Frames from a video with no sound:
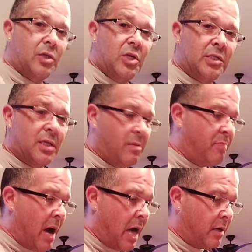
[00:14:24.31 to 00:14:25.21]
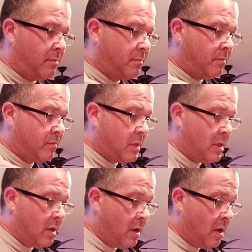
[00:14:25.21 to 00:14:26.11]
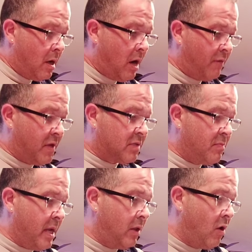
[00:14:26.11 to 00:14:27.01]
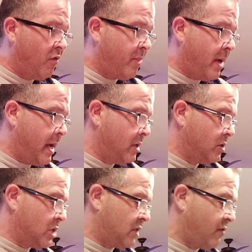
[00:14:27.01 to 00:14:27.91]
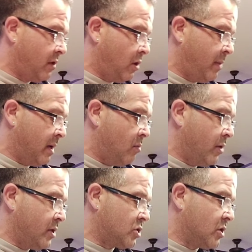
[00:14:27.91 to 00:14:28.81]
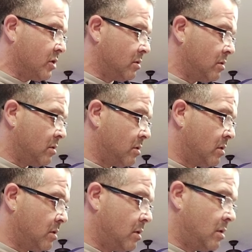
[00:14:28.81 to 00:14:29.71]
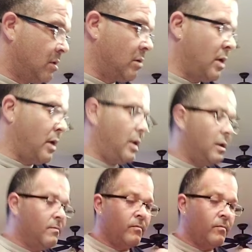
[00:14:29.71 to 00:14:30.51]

just to the bottom of this meatloaf pan, just for a little bit of moisture. Okay?